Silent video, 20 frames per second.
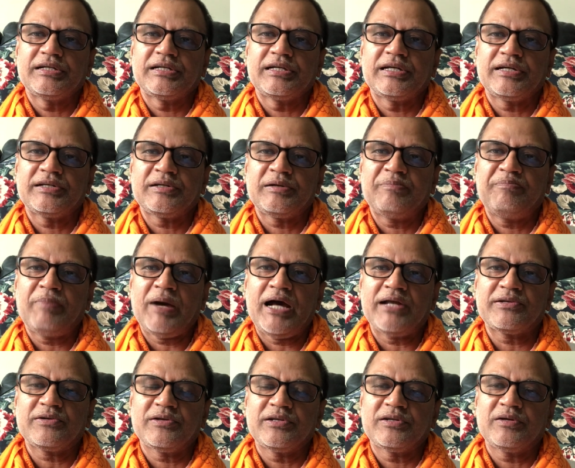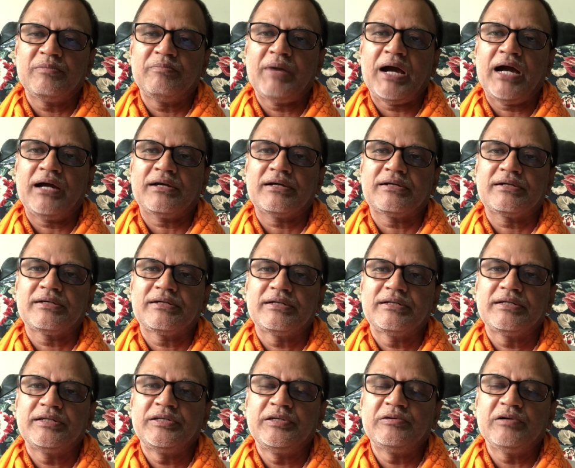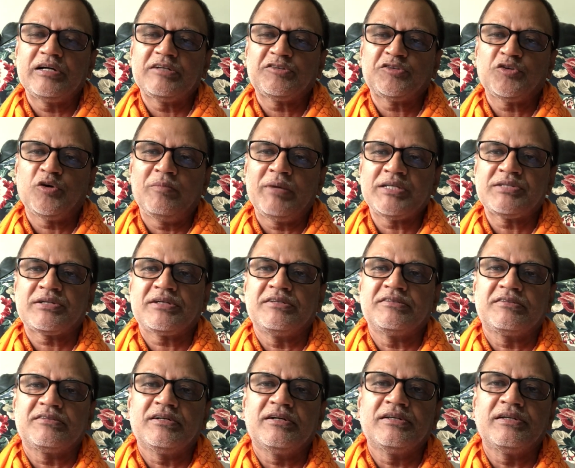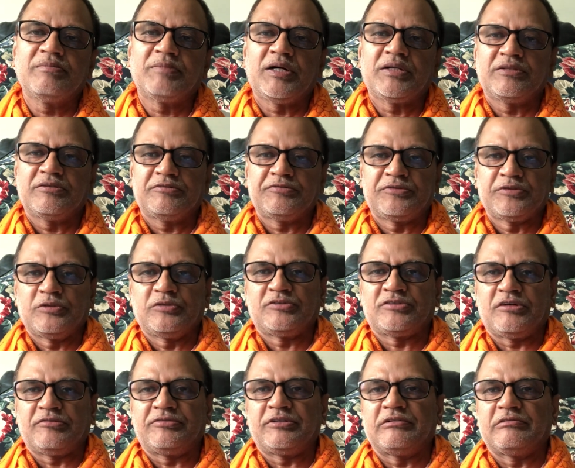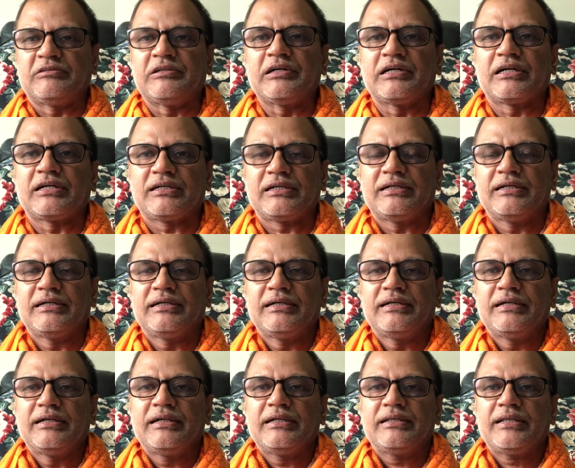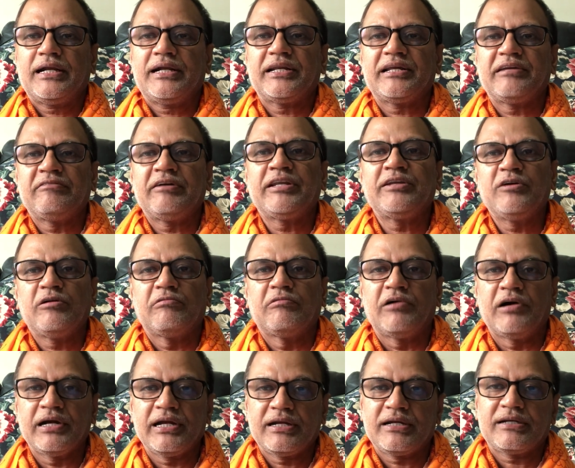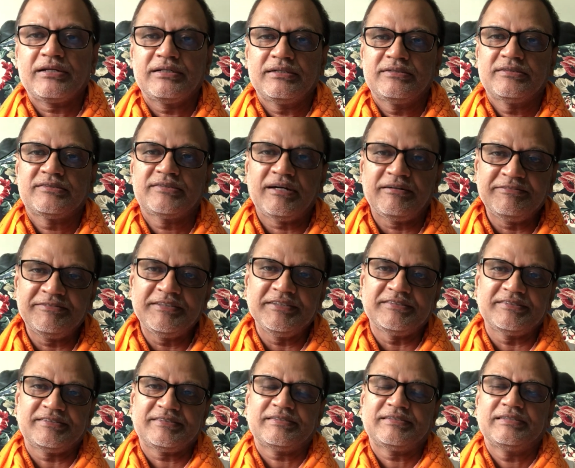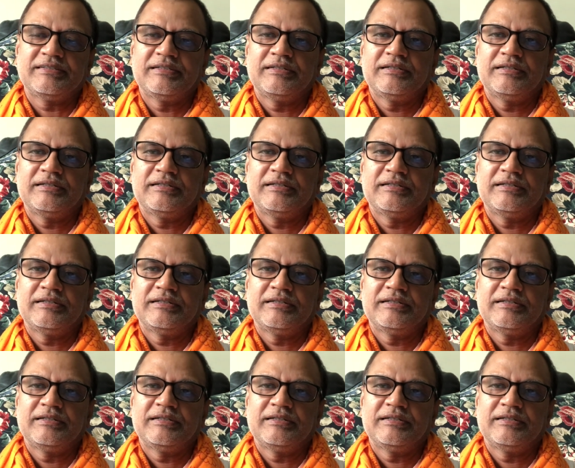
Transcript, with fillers: get a pat on your back. You are so much concerned about the fruits of your work that even your work suffers.